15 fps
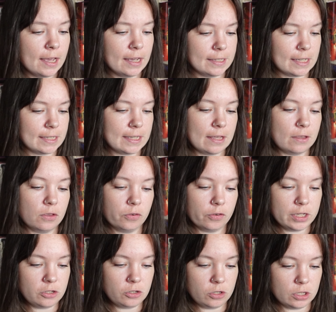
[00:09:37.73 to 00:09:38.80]
It says here that
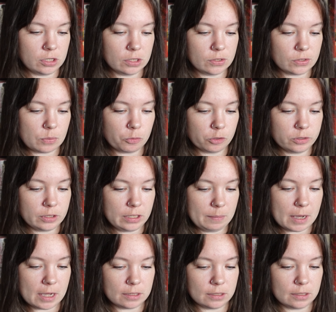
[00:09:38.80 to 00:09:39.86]
three students are brutally
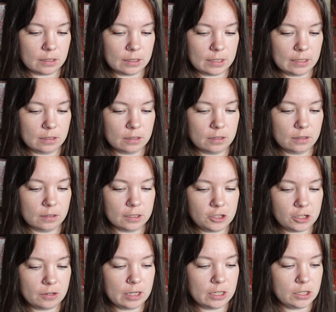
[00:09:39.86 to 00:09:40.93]
murdered in a
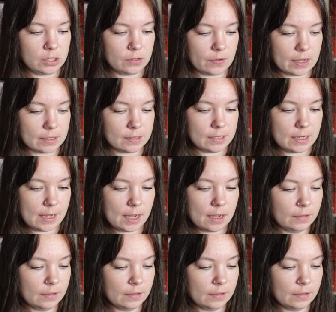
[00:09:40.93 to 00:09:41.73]
Nigerian university.